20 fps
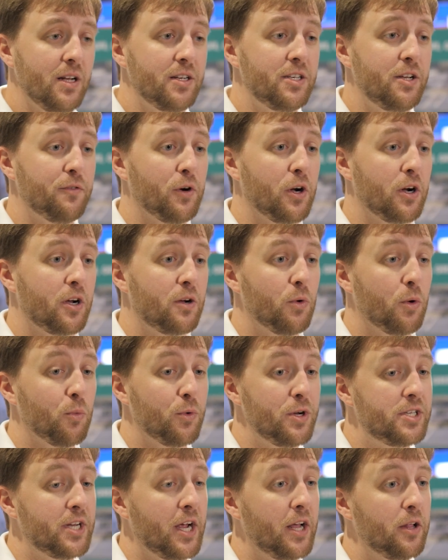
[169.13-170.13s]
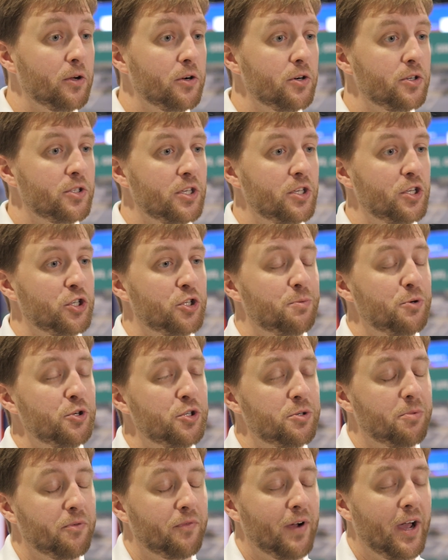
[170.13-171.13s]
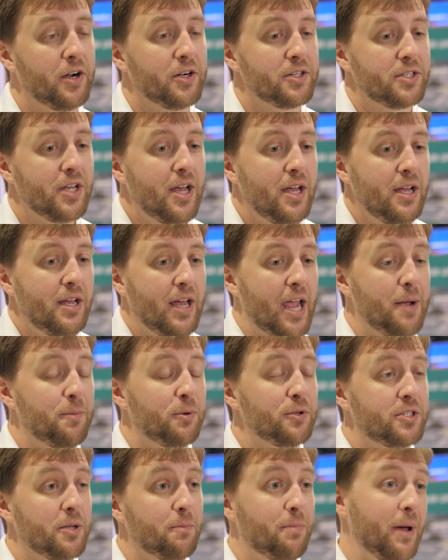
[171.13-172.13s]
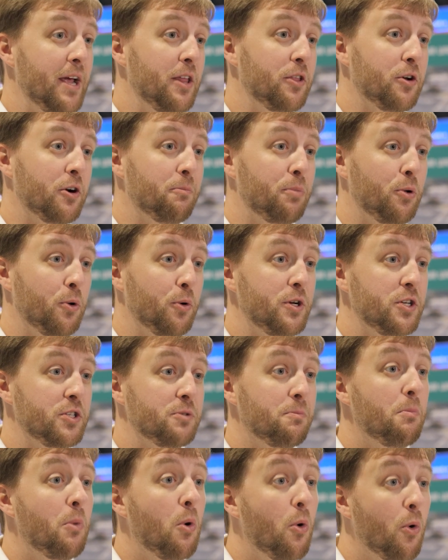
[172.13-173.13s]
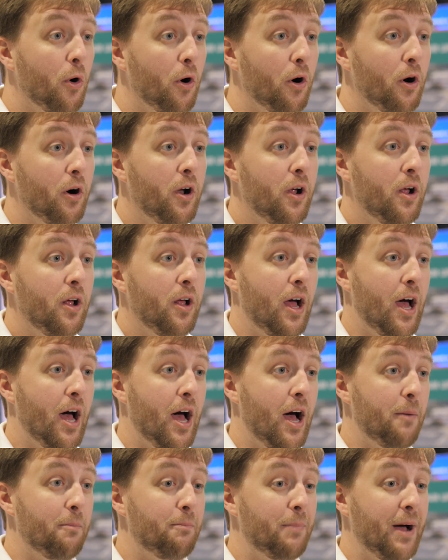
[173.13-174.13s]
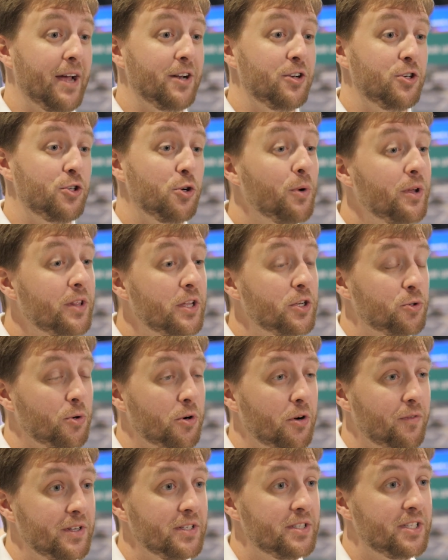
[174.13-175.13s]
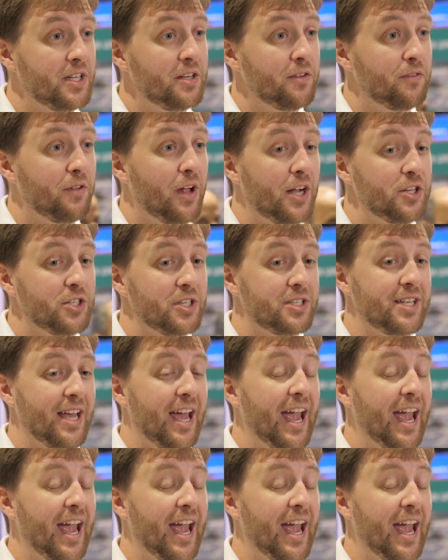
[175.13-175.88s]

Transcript: different retailers and distribution providers able to pay their employees more by doing these sort of incentive logics